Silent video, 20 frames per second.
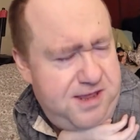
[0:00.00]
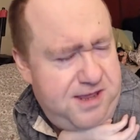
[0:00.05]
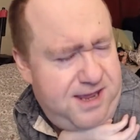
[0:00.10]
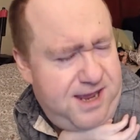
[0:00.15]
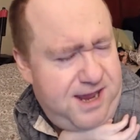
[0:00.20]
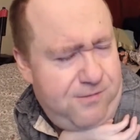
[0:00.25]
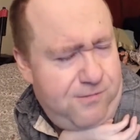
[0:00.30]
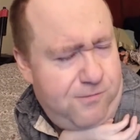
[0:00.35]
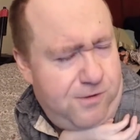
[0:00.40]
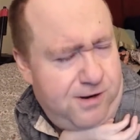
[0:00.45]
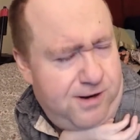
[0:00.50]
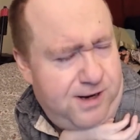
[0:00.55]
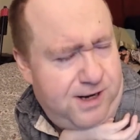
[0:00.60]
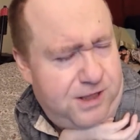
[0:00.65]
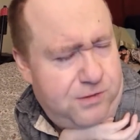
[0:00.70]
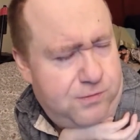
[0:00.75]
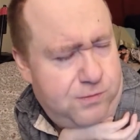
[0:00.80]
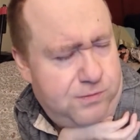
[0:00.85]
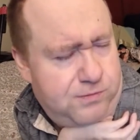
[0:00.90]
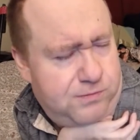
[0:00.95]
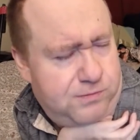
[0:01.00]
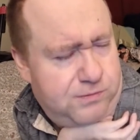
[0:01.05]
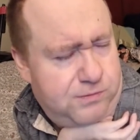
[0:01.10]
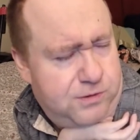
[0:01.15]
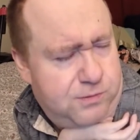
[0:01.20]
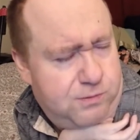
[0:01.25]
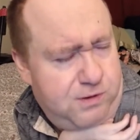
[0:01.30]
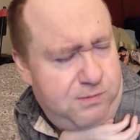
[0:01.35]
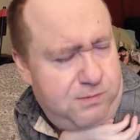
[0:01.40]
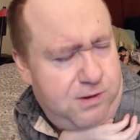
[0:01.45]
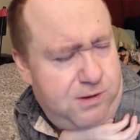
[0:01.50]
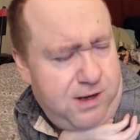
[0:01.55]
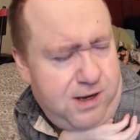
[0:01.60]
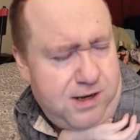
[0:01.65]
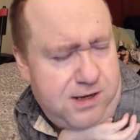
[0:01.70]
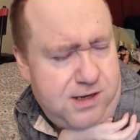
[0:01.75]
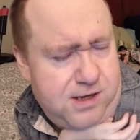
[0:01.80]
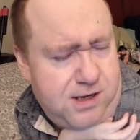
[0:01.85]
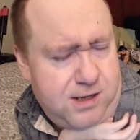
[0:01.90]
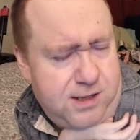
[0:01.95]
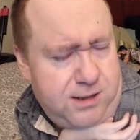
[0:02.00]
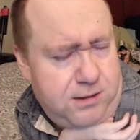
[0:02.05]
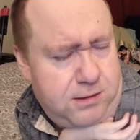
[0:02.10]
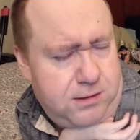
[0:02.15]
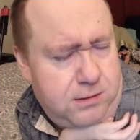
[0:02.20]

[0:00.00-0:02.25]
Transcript: Ken won like 3 million, didn't he?